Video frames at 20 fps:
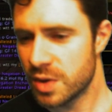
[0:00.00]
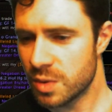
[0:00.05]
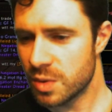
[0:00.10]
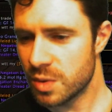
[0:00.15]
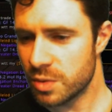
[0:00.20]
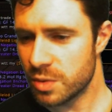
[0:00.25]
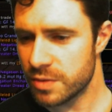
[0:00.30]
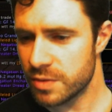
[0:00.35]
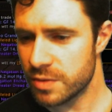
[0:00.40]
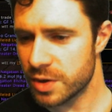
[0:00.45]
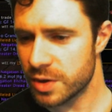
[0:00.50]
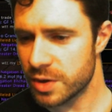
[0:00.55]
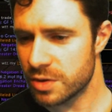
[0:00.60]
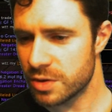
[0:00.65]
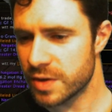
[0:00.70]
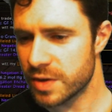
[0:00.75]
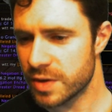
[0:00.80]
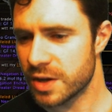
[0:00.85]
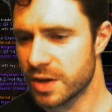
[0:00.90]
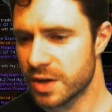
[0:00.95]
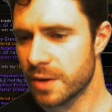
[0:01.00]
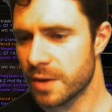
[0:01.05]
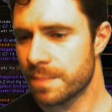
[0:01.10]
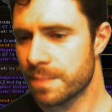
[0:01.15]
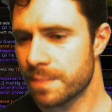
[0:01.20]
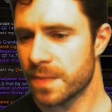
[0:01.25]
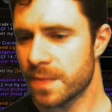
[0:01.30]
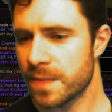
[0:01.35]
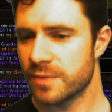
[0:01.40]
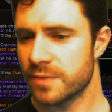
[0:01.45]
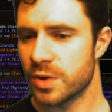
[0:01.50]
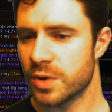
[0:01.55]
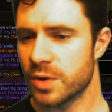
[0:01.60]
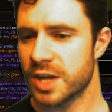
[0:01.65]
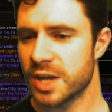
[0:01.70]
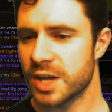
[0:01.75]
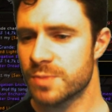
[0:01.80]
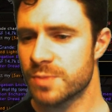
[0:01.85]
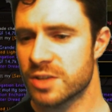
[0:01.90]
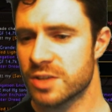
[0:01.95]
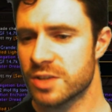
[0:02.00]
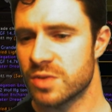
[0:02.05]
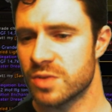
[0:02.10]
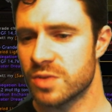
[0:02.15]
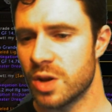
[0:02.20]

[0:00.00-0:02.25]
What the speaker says: What have I got over here? I've got Aspect of the